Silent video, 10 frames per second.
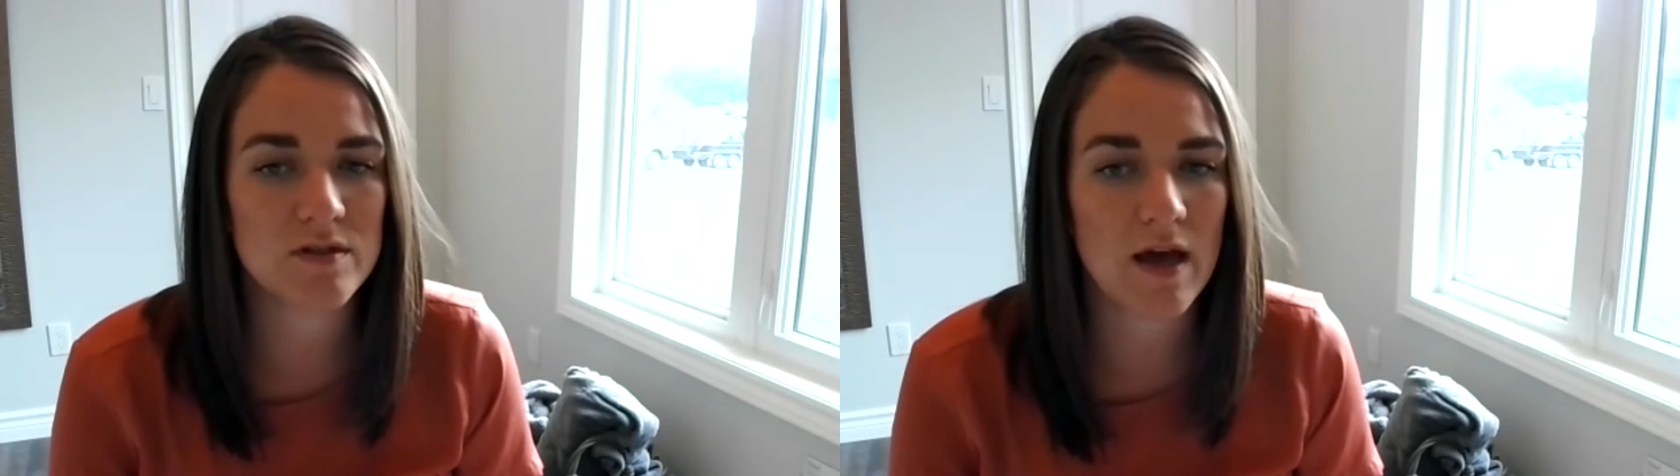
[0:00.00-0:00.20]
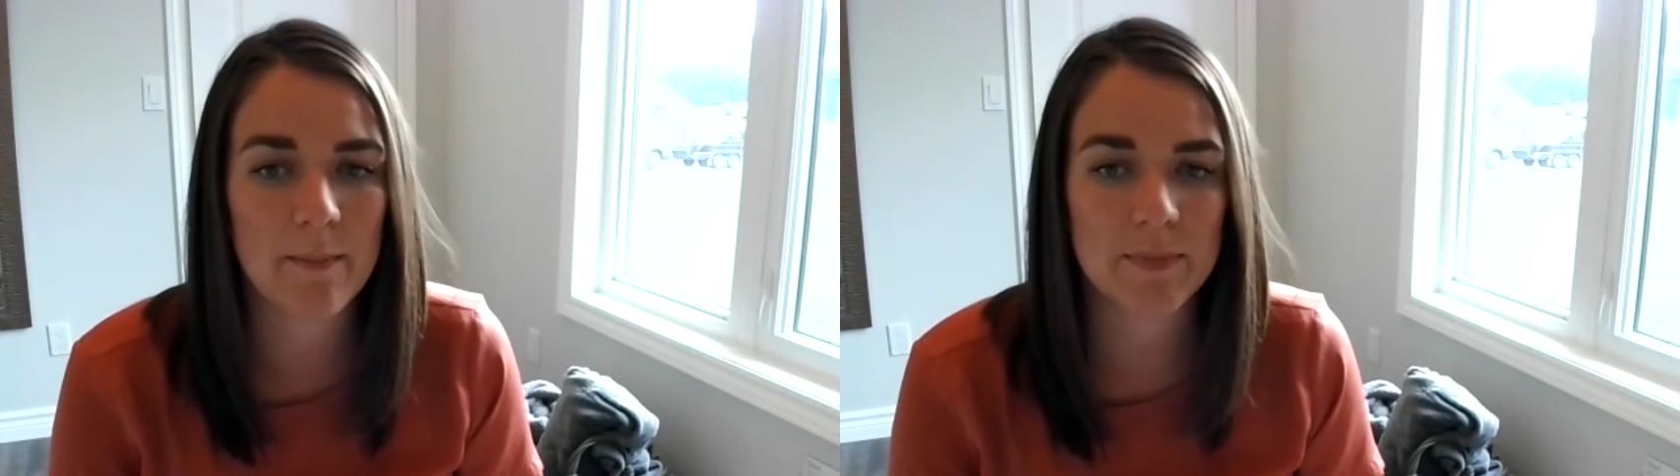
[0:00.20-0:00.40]

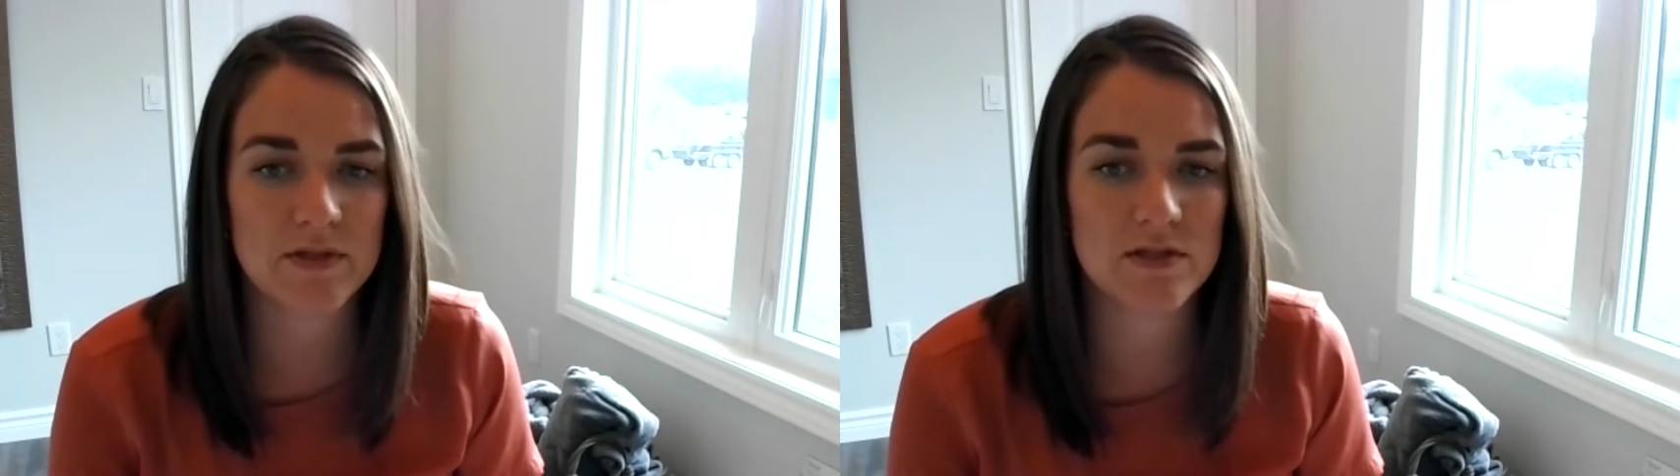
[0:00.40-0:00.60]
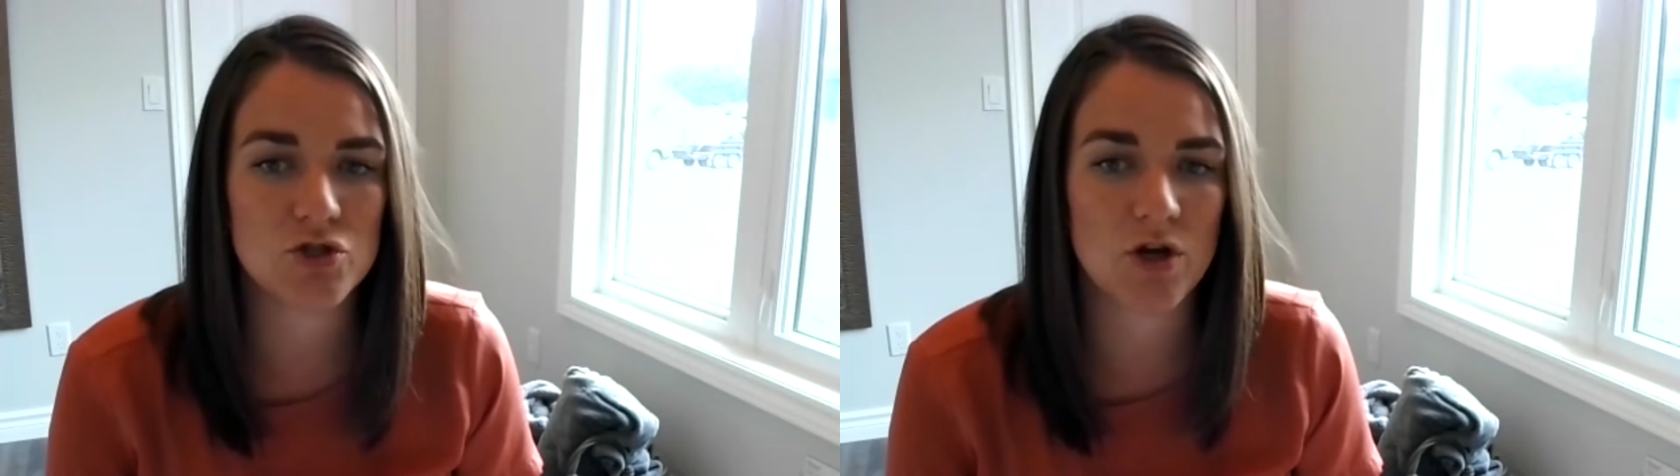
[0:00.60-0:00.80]
at
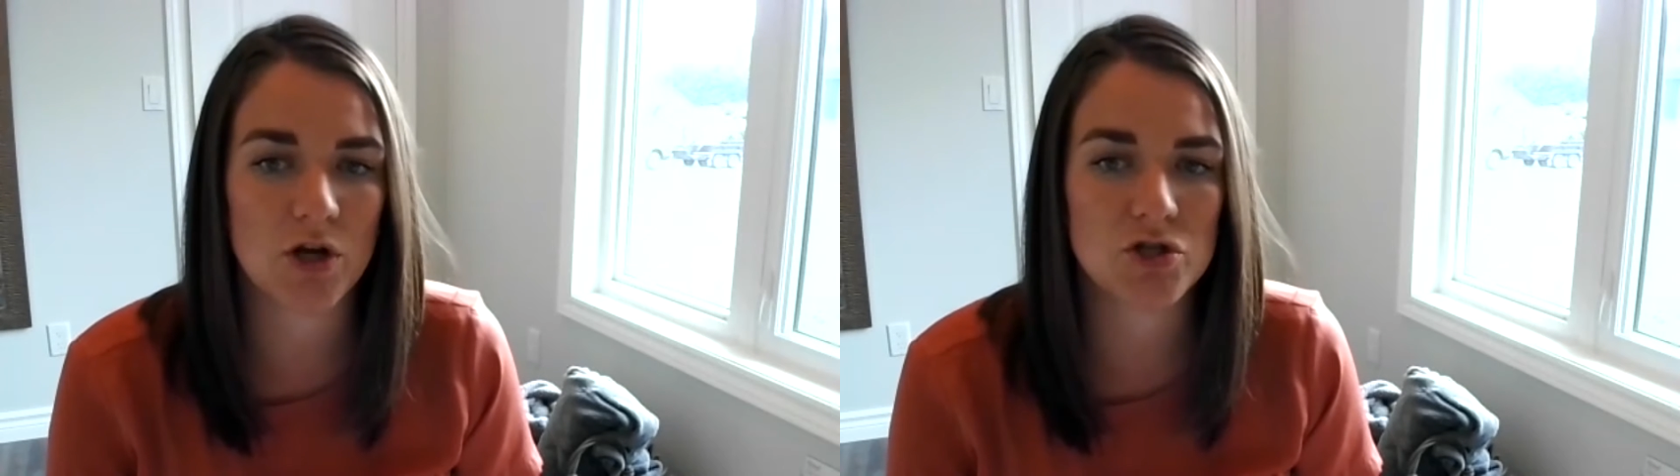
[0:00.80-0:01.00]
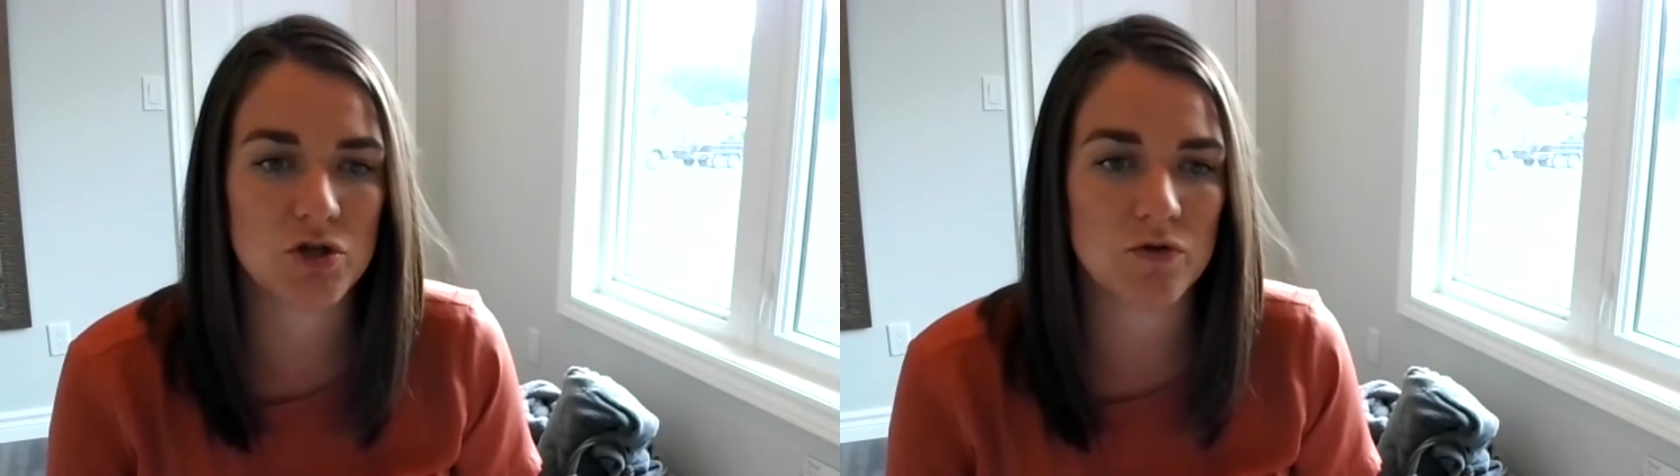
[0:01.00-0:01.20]
busy trade
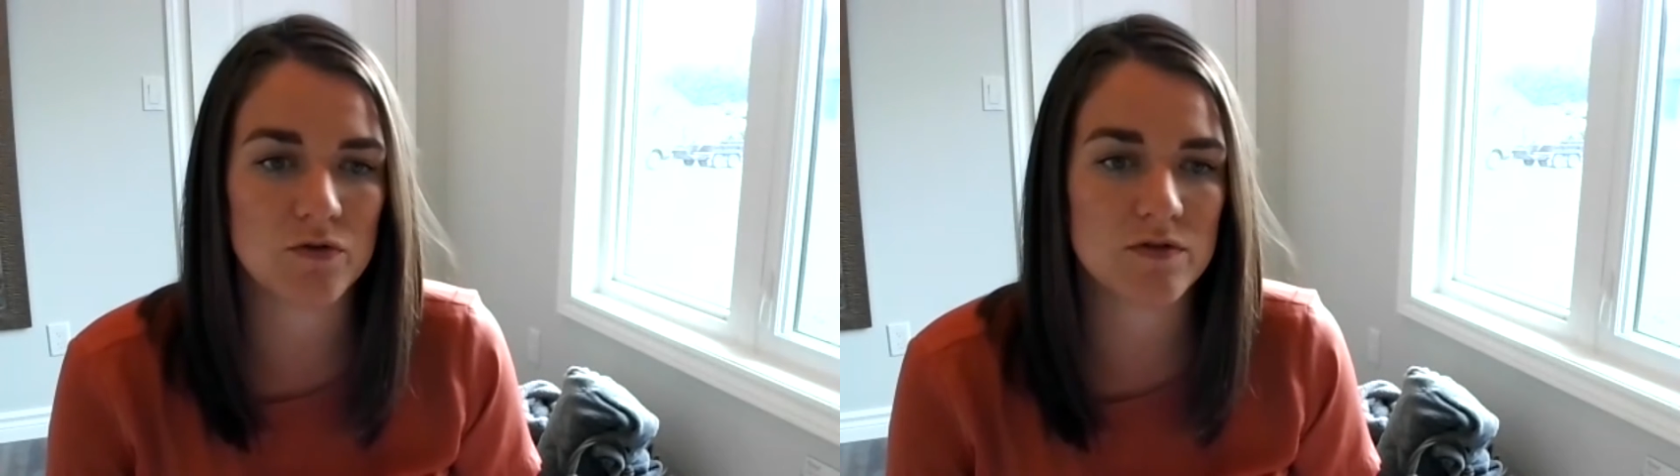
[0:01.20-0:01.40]
shows,